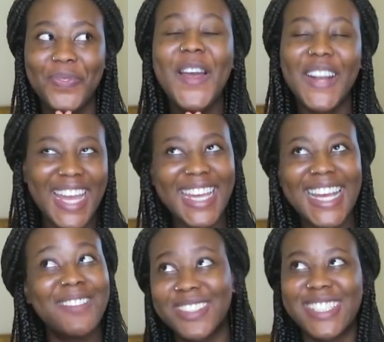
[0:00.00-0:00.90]
Okay,
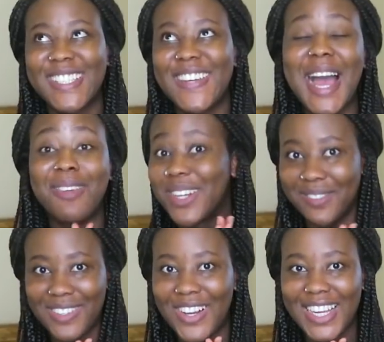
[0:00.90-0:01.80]
I'm gonna do it. I'm gonna
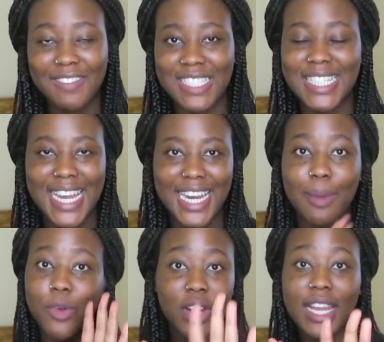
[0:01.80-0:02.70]
vlog. I've decided
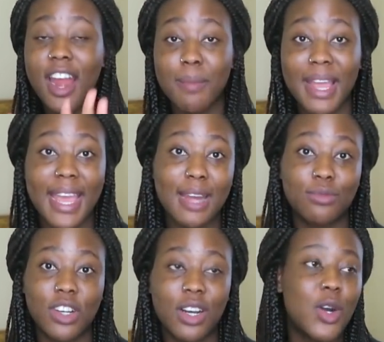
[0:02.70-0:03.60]
I'm not gonna carry my
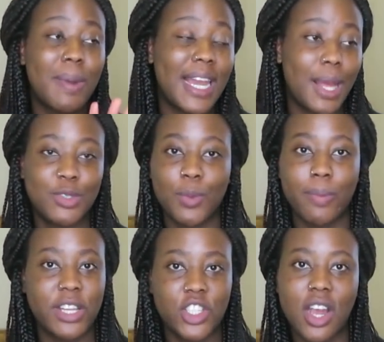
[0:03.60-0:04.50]
camera or my laptop or
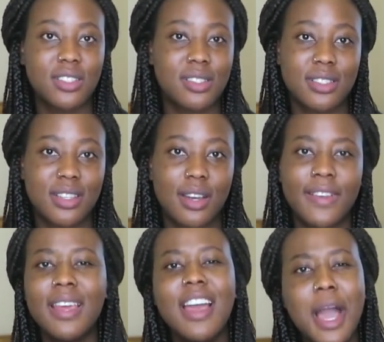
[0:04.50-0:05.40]
my chargers and stuff.
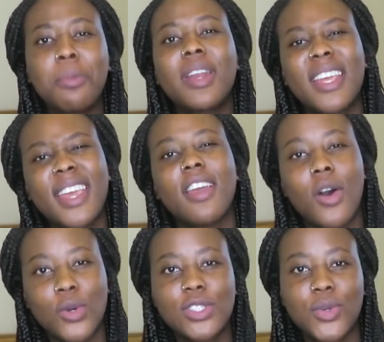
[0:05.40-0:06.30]
I'm gonna kick it
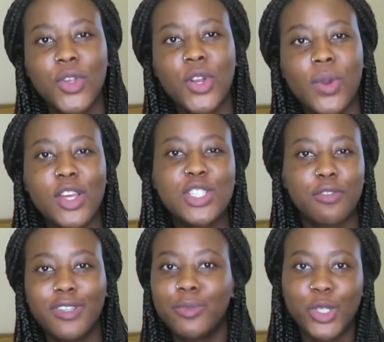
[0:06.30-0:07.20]
old school. You know, when I used to
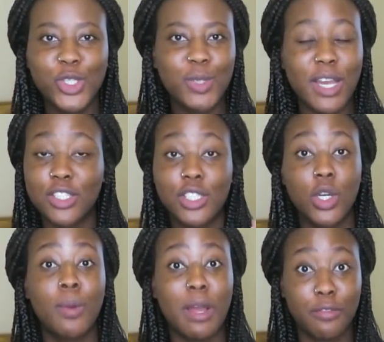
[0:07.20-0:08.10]
film YouTube, I used to do
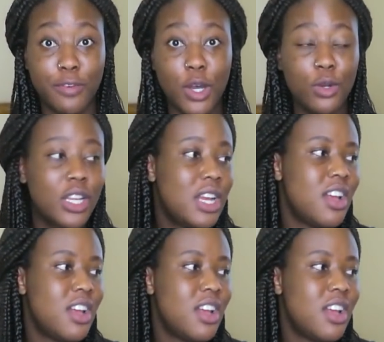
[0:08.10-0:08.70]
it on my phone.